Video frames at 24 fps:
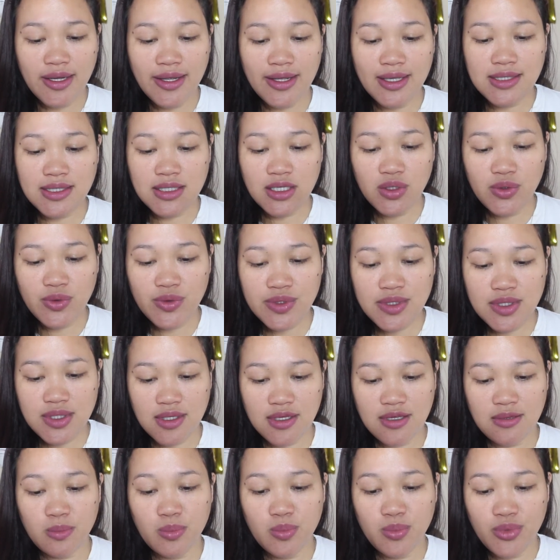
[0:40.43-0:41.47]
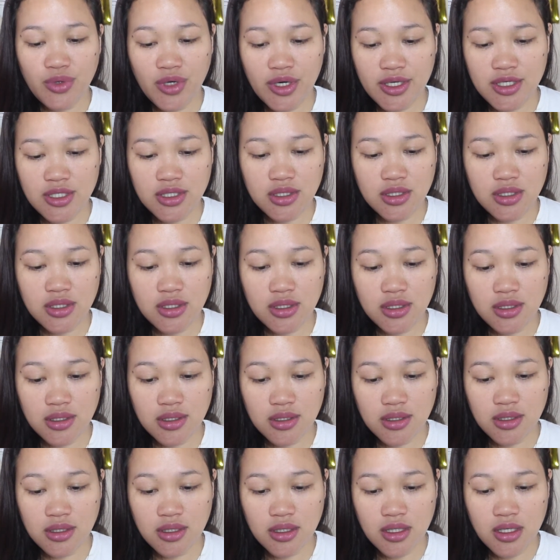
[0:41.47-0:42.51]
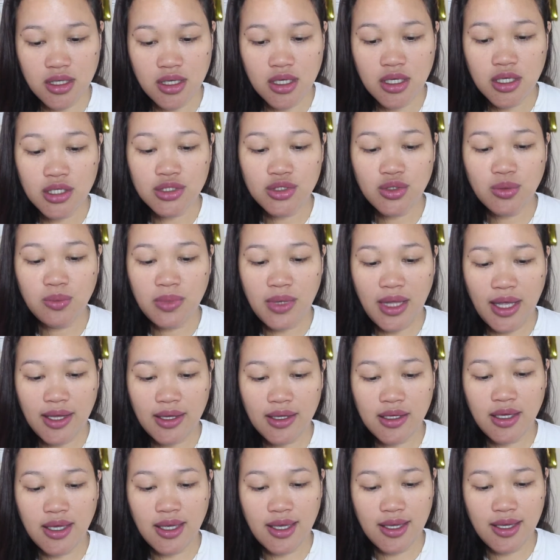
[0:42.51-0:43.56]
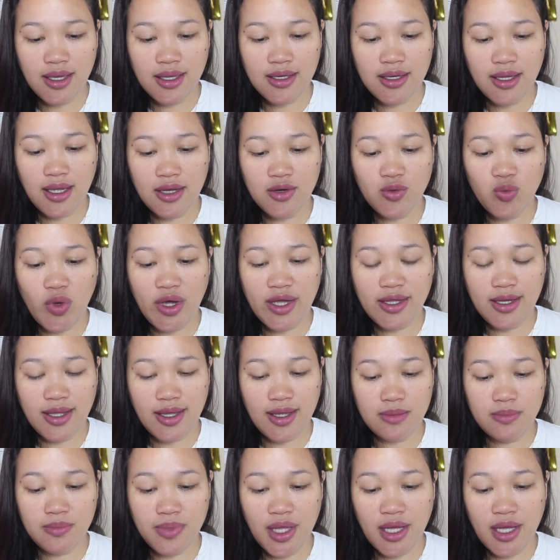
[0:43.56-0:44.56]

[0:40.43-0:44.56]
exclusive brush to blackhead and whitehead.